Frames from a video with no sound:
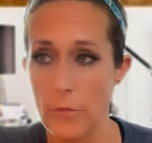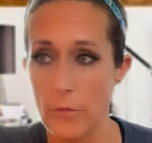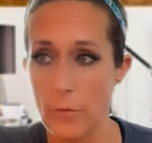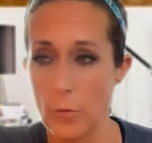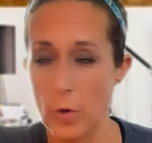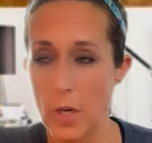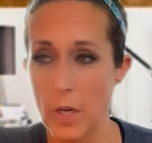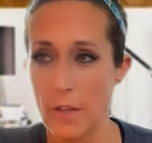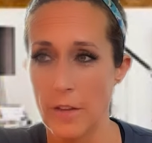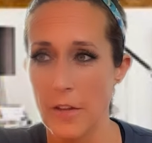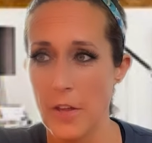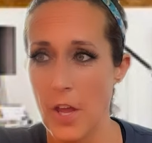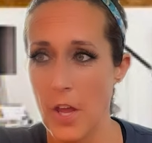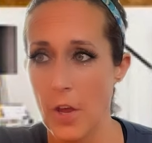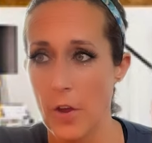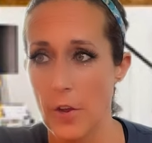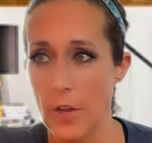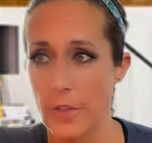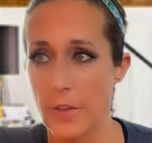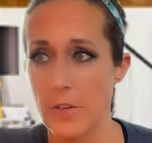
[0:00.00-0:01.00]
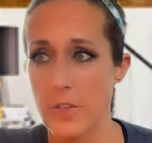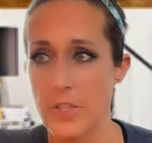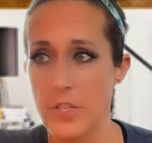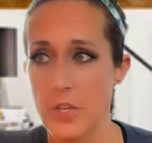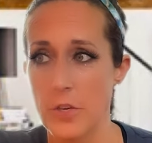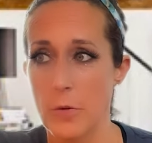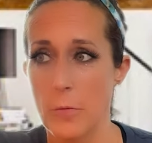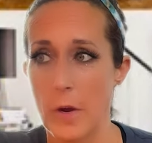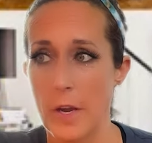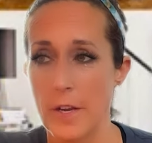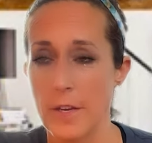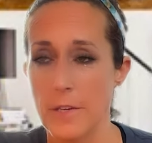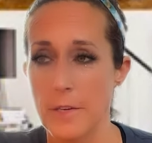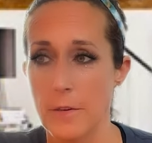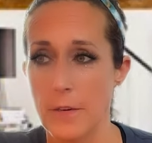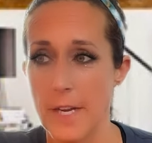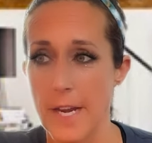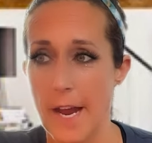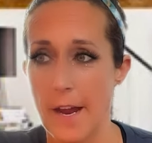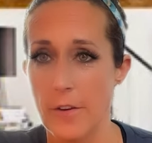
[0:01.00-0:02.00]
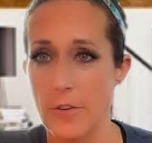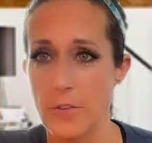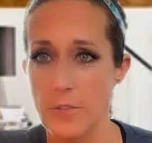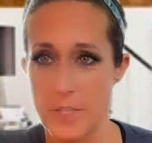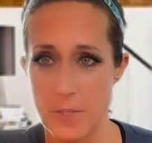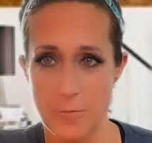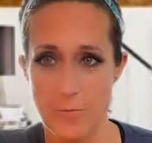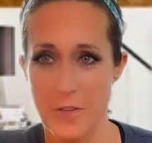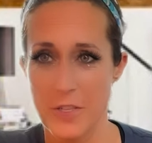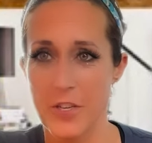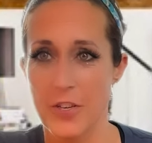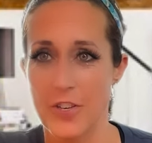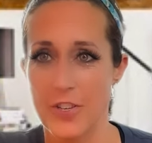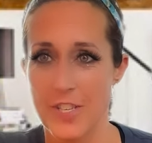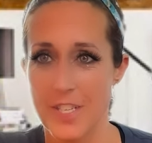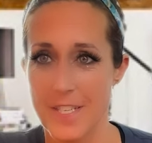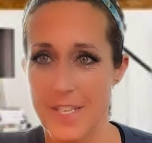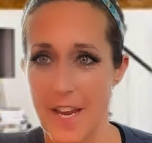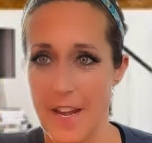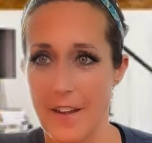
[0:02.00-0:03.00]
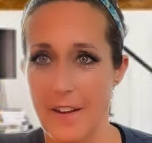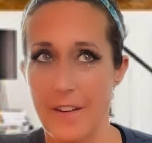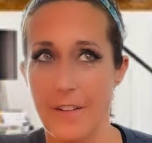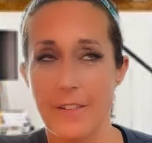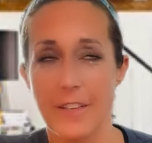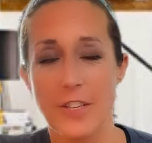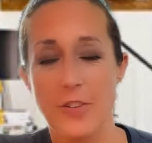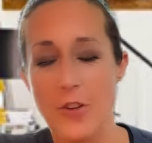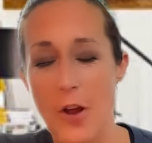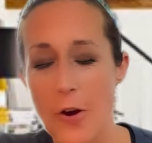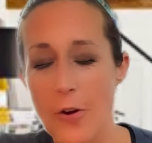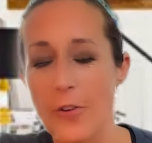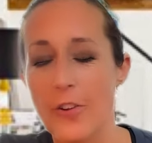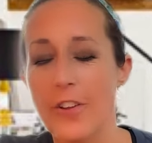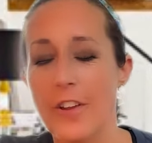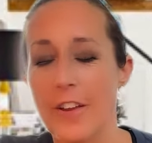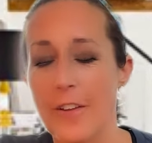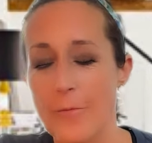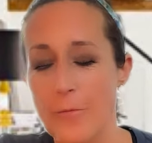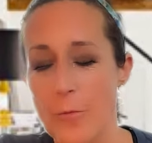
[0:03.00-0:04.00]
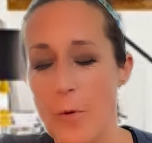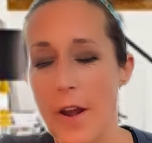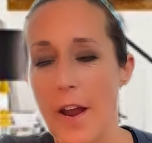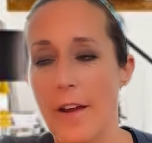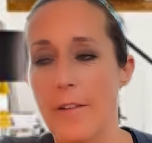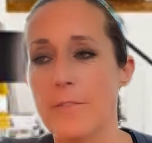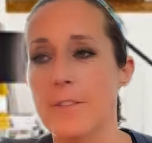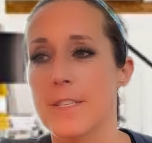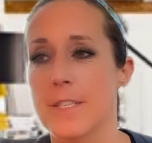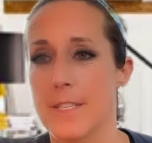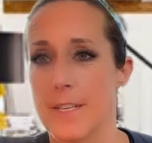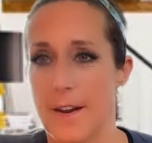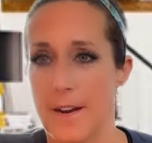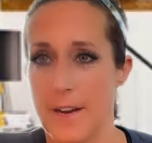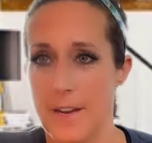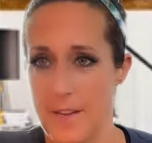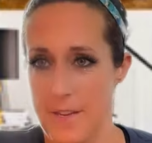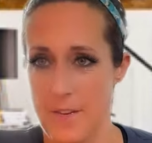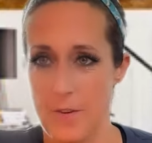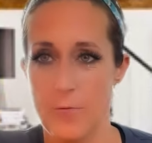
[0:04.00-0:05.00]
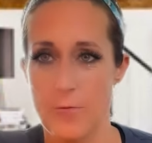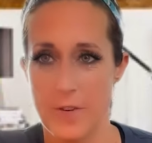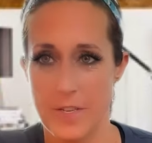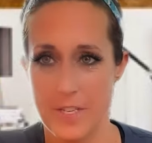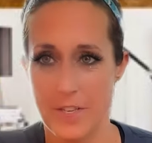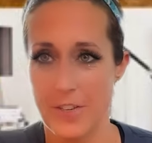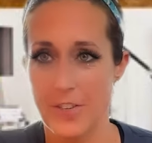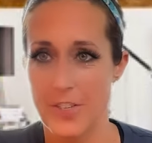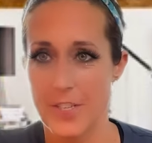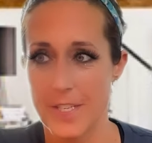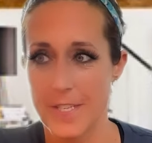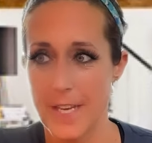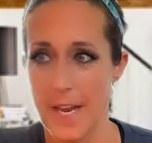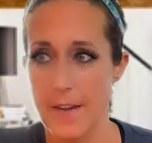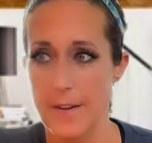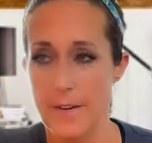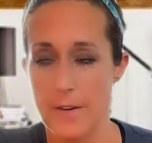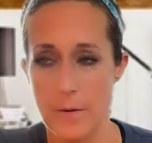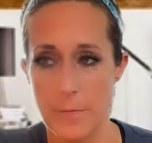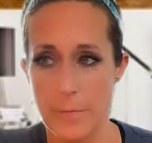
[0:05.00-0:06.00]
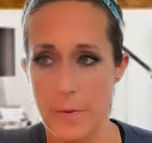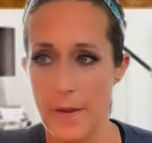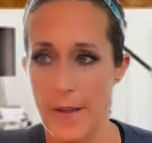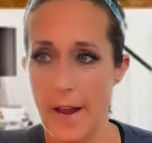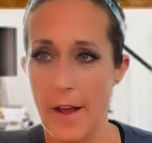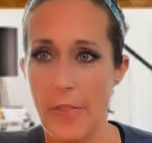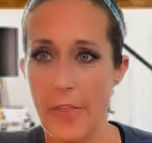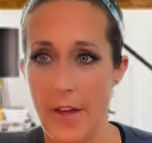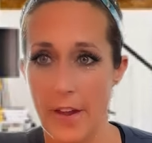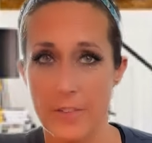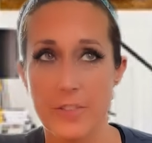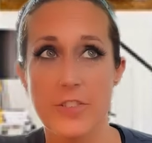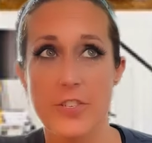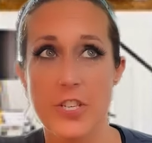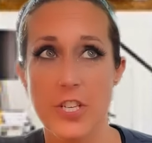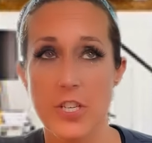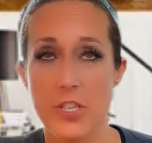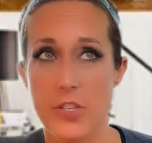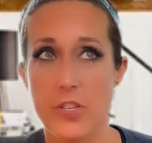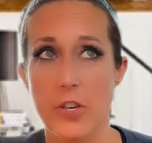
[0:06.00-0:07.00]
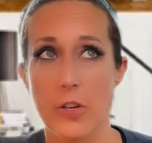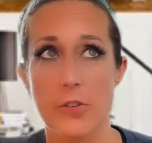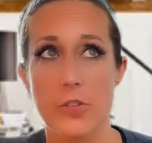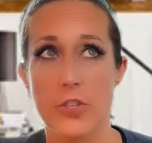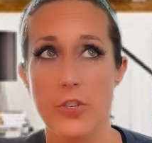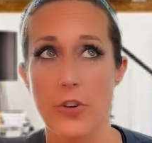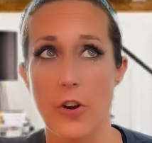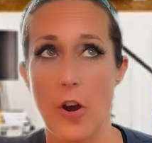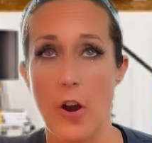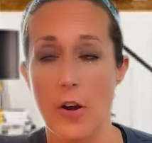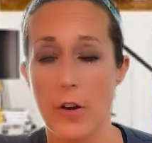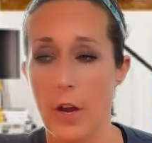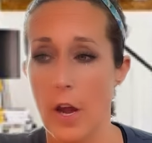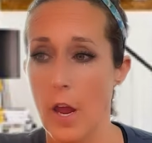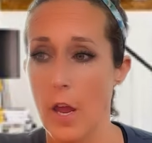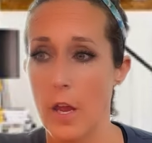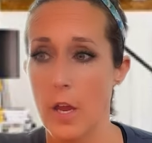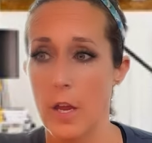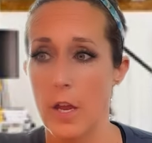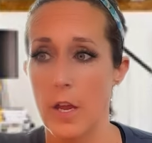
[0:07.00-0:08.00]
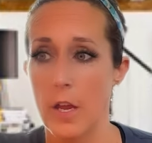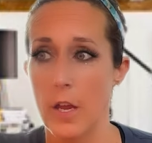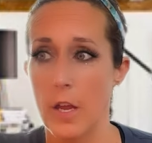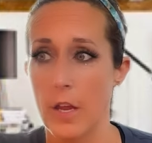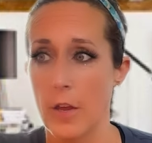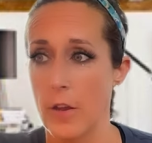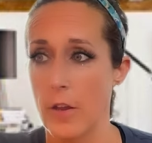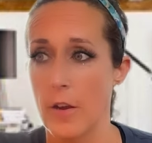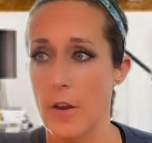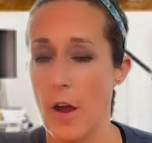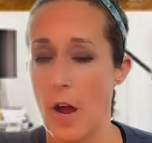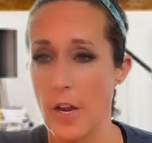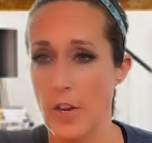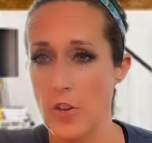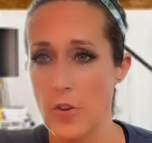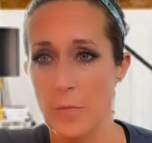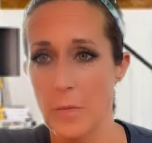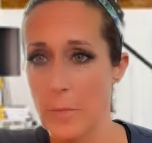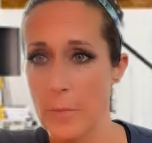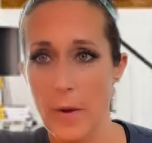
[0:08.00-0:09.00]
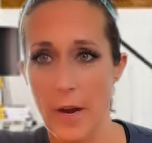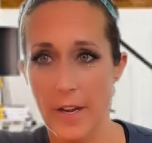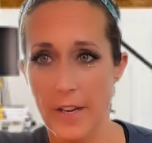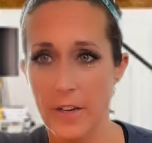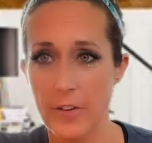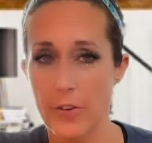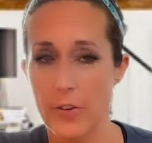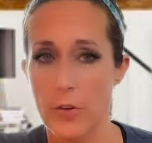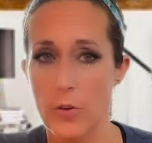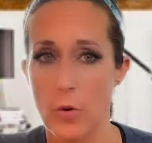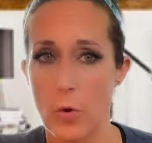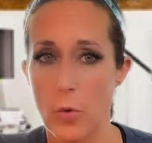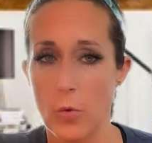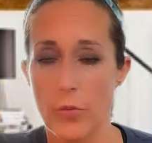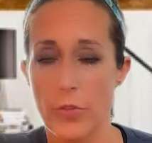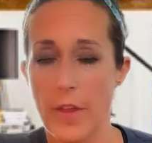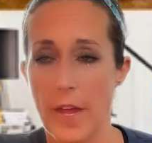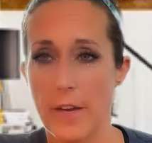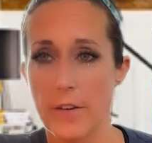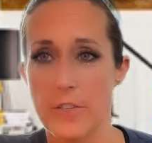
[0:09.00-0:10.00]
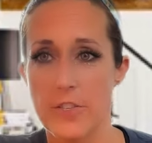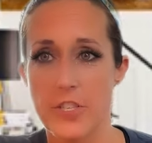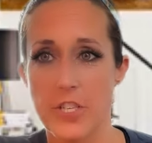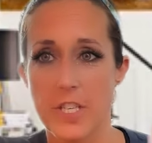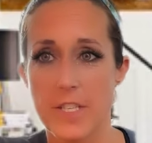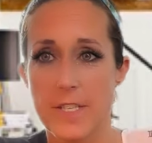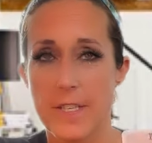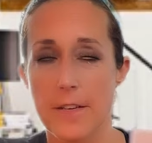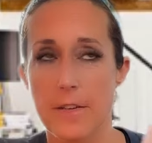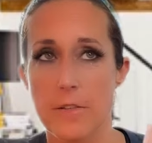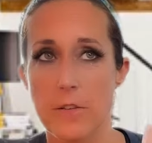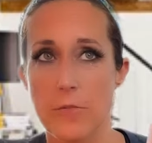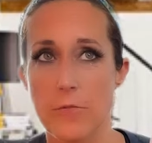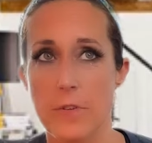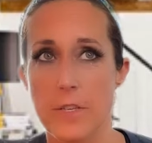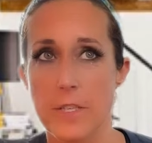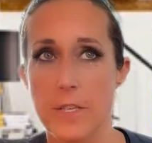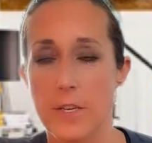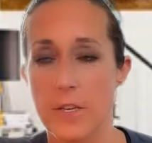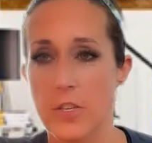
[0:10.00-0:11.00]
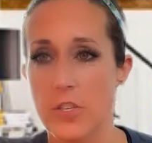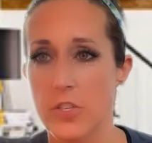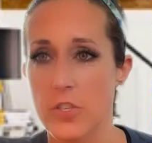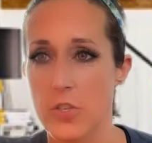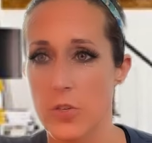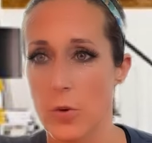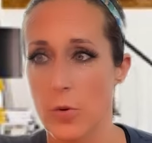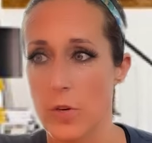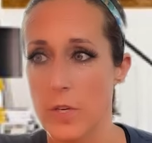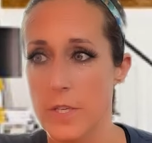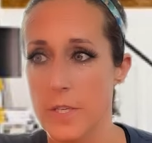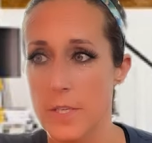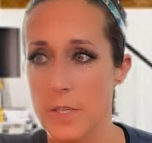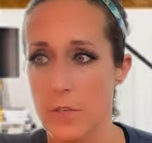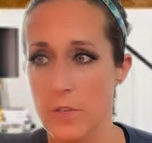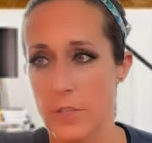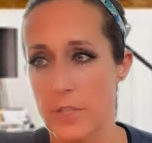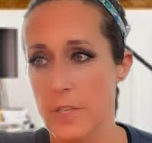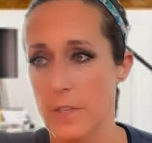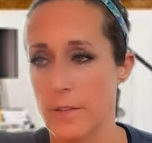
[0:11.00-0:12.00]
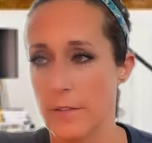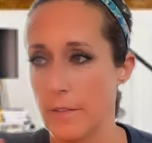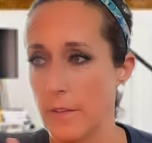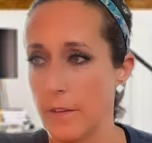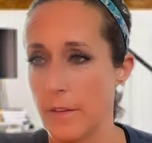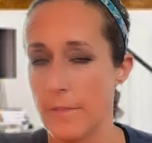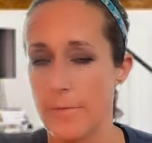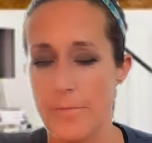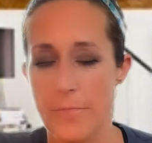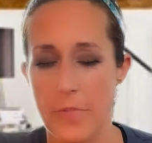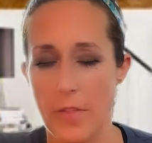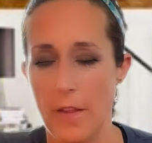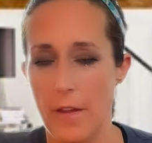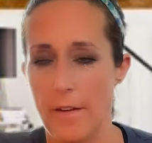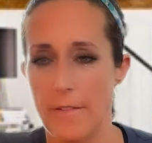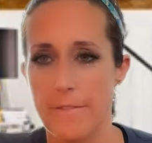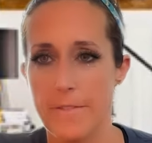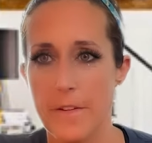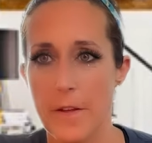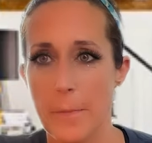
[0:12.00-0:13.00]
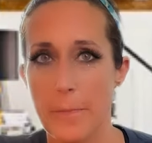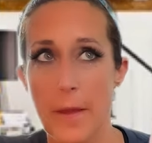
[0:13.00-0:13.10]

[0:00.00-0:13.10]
Well, there's a new way to do it now. You return to sender. You don't, when I was taught, you return to sender, but now the energy is so strong, a human body couldn't hold the energy, so you return to source, or to love.